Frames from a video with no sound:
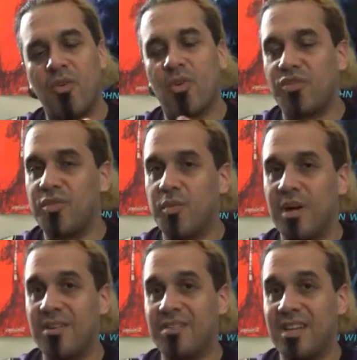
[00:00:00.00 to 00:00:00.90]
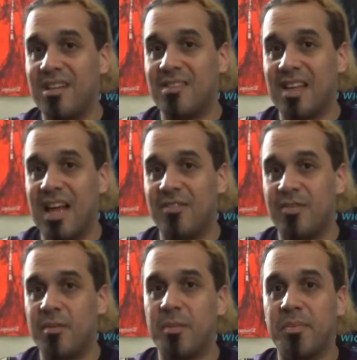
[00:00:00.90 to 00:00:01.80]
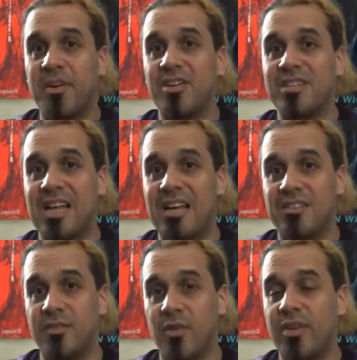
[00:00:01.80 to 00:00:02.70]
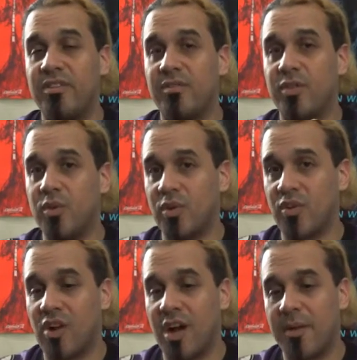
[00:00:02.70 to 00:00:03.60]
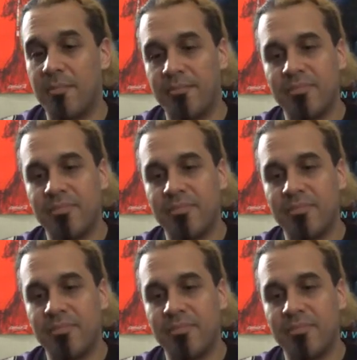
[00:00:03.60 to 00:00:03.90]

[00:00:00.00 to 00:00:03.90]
Orson Welles in his last film appearance as the voice of Unicron,